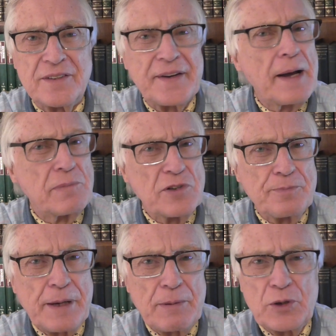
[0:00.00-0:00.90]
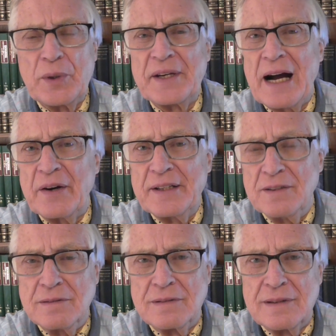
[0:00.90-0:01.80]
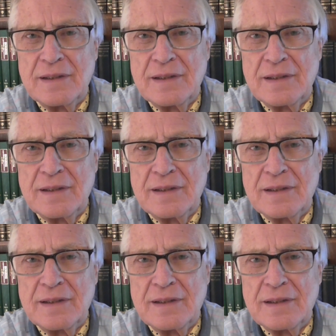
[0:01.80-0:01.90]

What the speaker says: the number of people who are now ill.